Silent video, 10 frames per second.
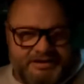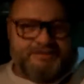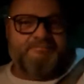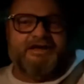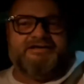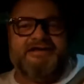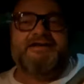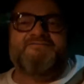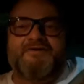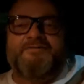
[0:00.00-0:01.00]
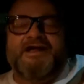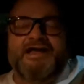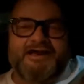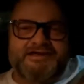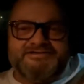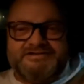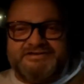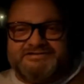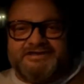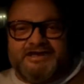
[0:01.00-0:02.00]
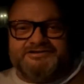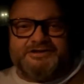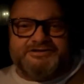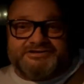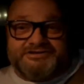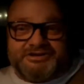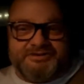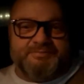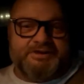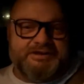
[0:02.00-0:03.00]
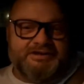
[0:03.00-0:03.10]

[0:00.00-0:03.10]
My telephone etiquette is not as good as it should be.